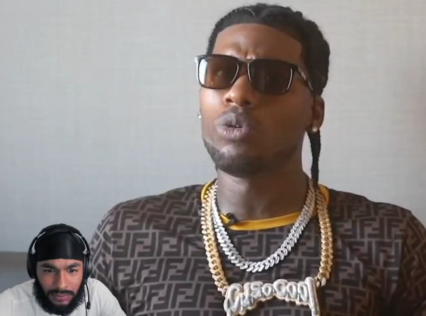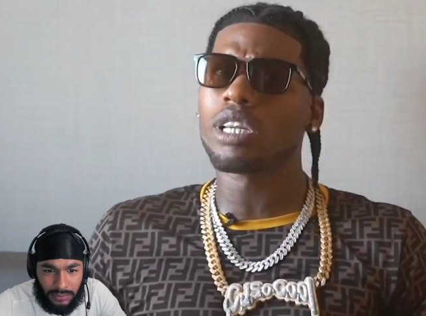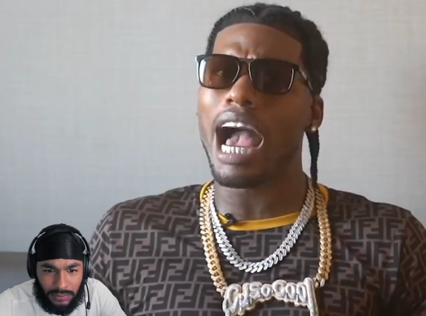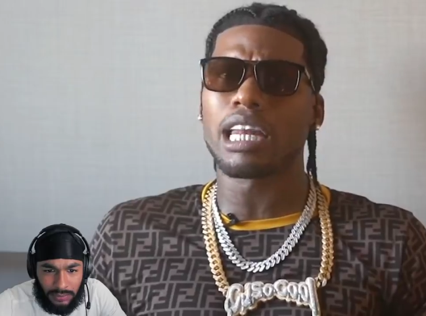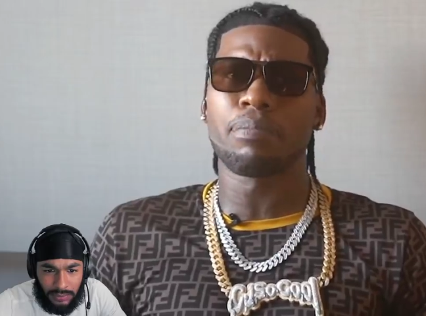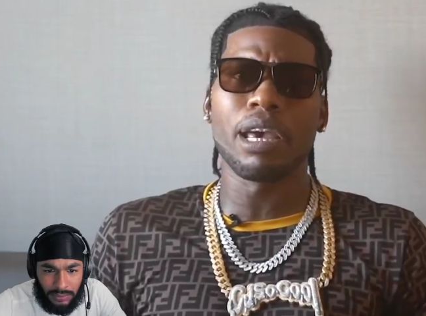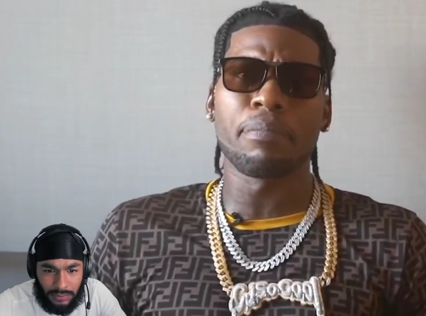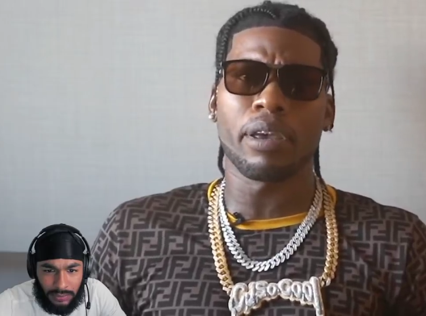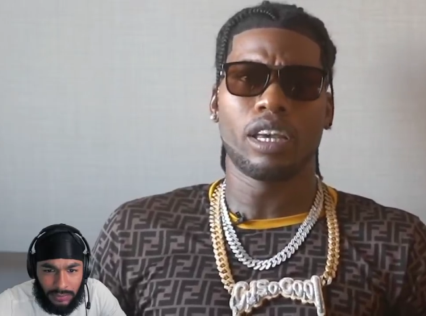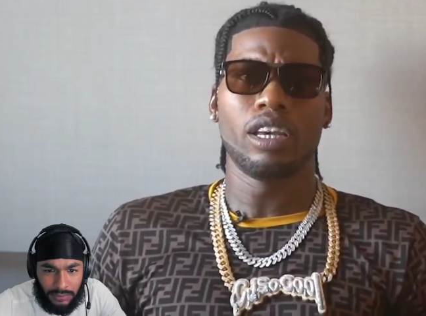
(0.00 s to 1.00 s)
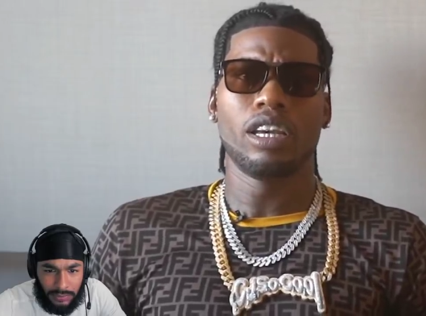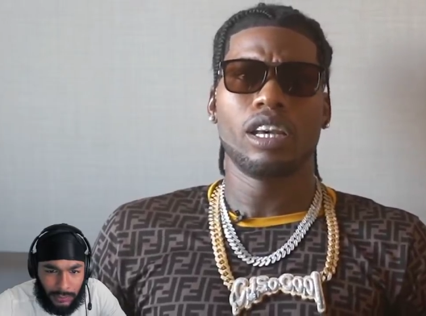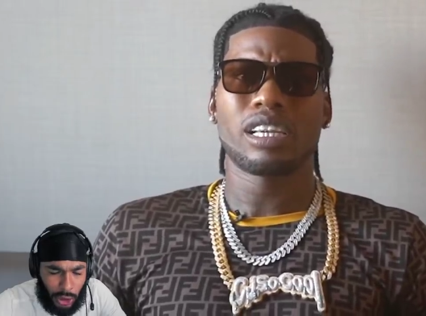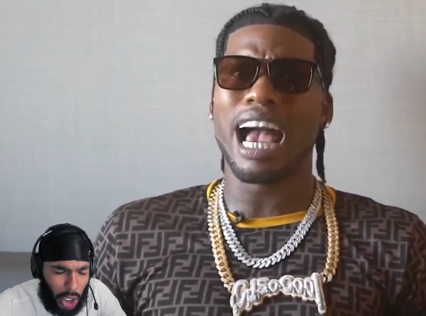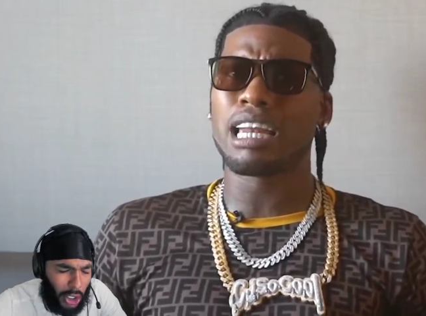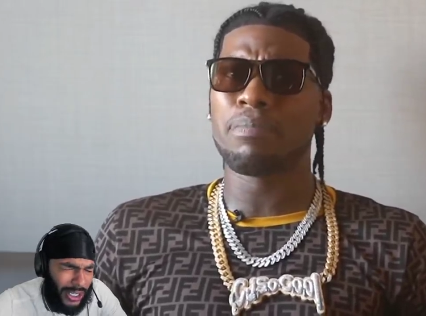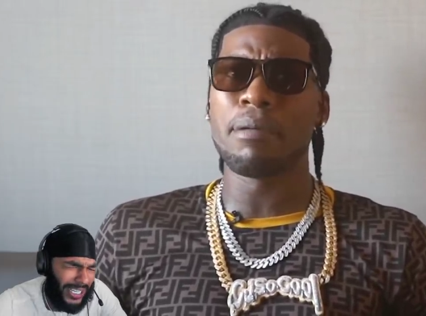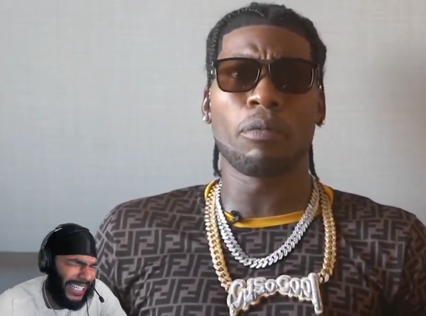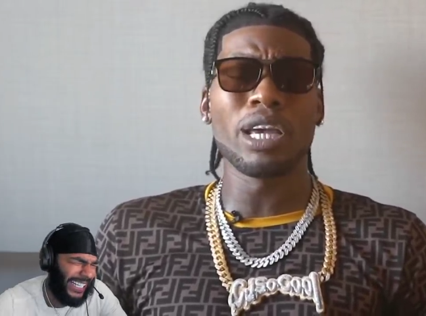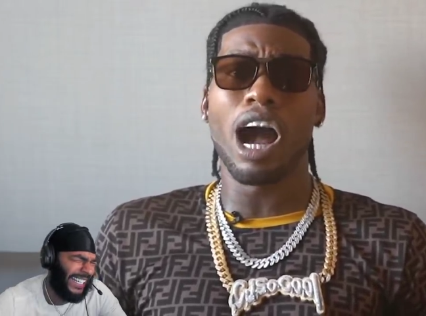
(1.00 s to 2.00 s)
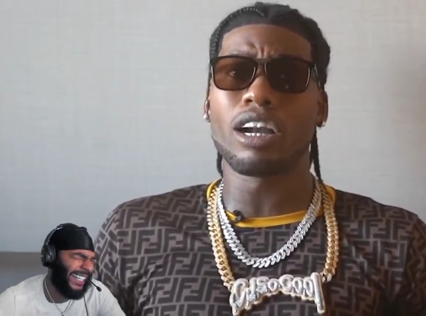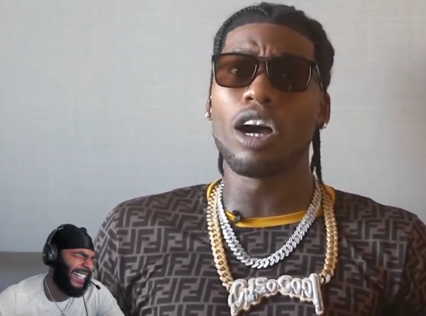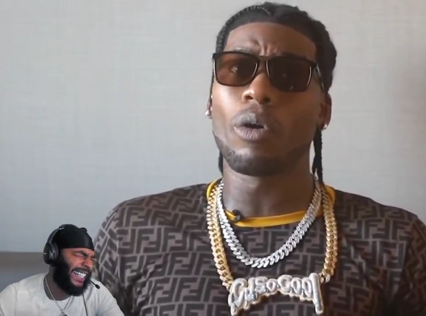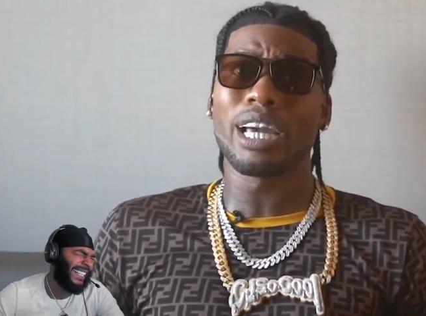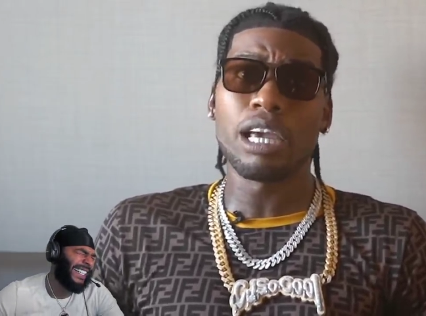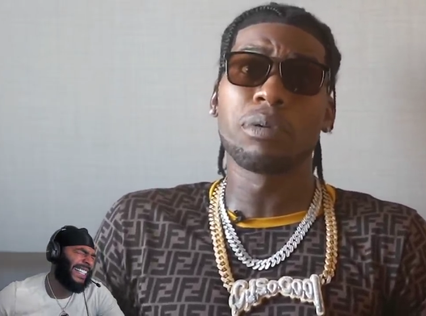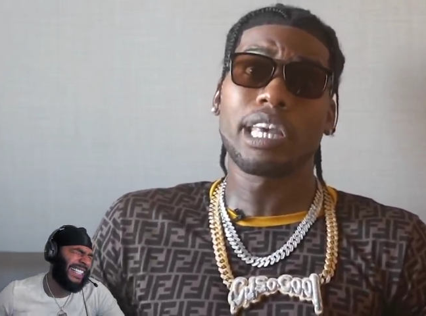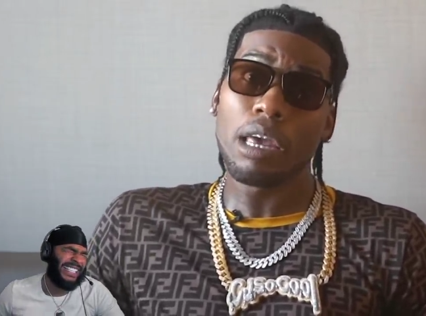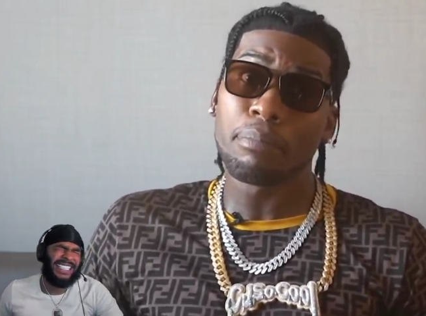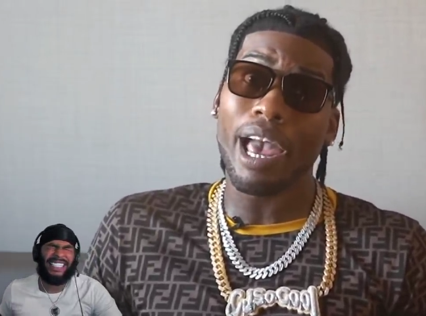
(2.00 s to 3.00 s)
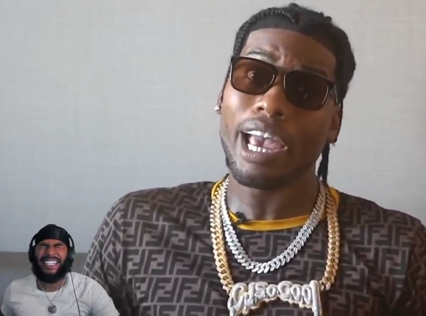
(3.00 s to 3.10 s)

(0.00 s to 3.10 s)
Speaker 1: You Scottie Pippen. Yo. Scottie Pippen. We all know he was getting